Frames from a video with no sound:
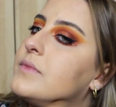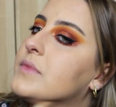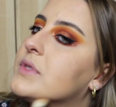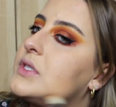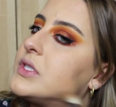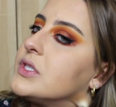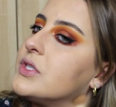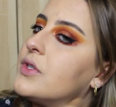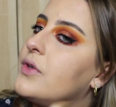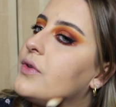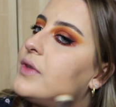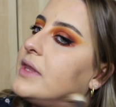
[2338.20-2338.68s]

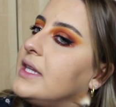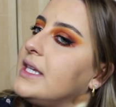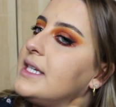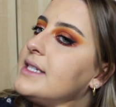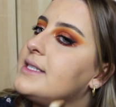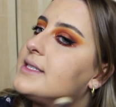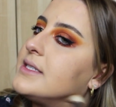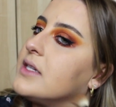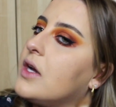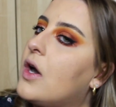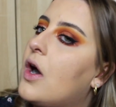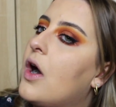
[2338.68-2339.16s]
So
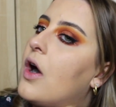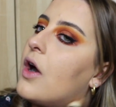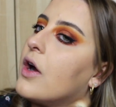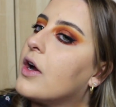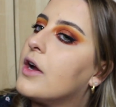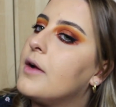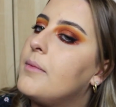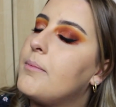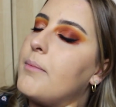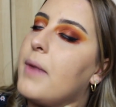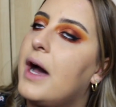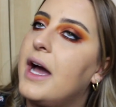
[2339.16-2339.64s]
these
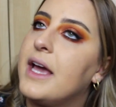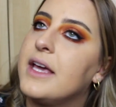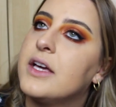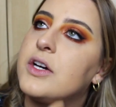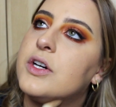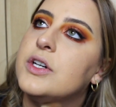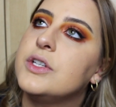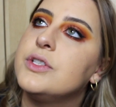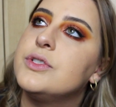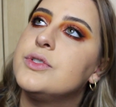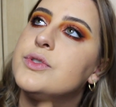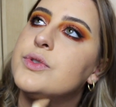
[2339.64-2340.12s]
are my
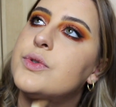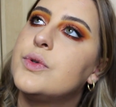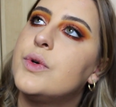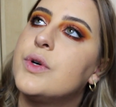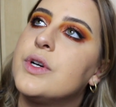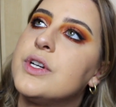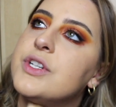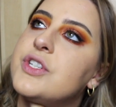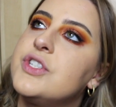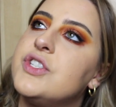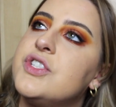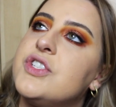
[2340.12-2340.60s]

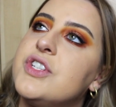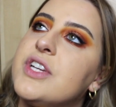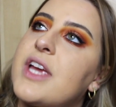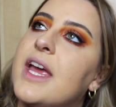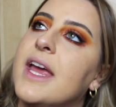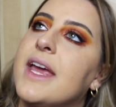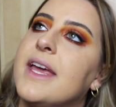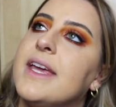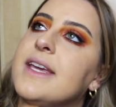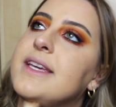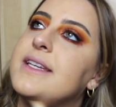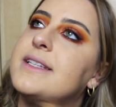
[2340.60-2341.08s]
contour
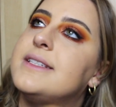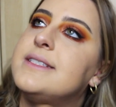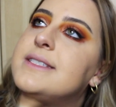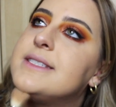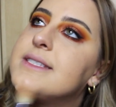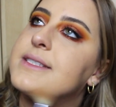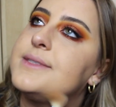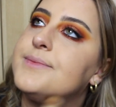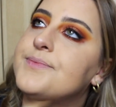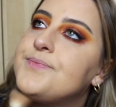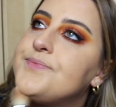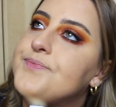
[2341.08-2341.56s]

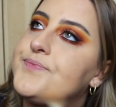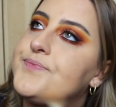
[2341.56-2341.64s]
shades.